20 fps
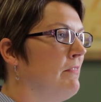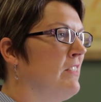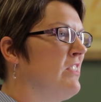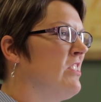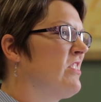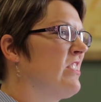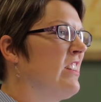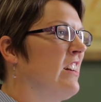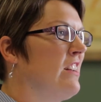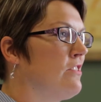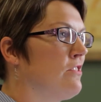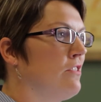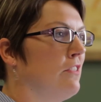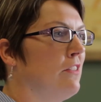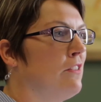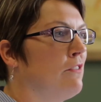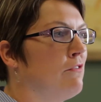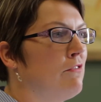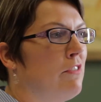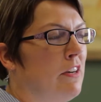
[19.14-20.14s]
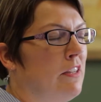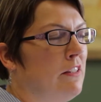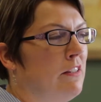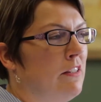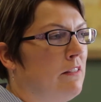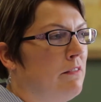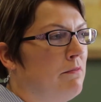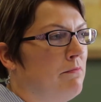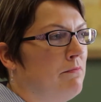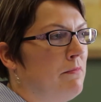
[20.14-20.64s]
it just kind of solidified
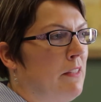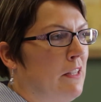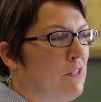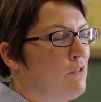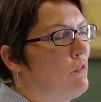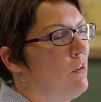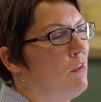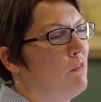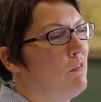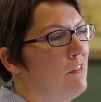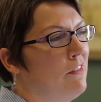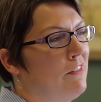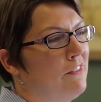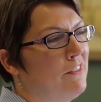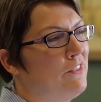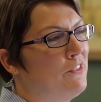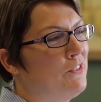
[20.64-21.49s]
that that's what I wanted to